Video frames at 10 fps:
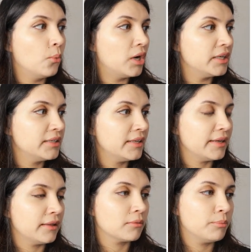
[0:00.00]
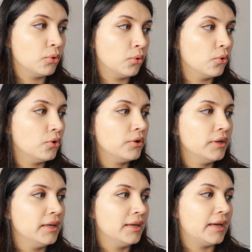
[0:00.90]
1 is poor,
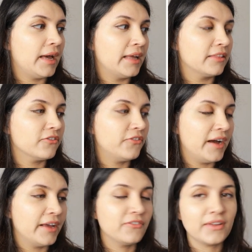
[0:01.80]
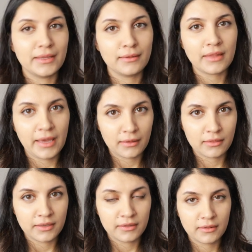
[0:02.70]
and 5 is
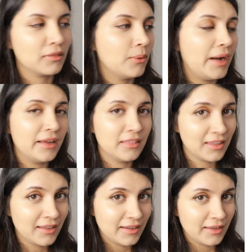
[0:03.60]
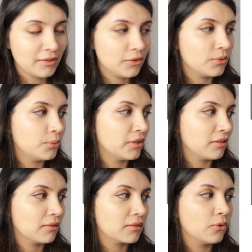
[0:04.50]
excellent. So ideally, you would want
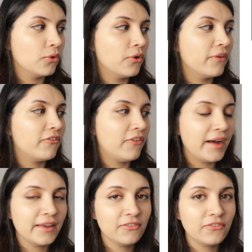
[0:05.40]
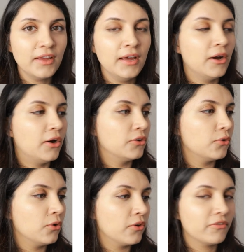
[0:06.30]
to score 5 on
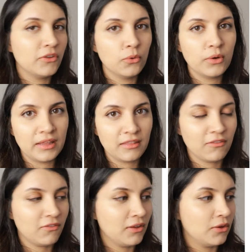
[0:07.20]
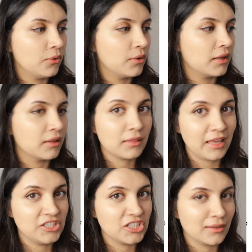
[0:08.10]
all of your interview
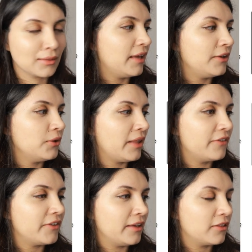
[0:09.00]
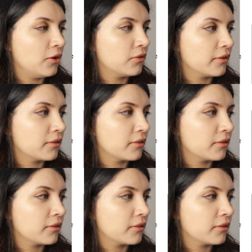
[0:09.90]
stations. Then you'll have a total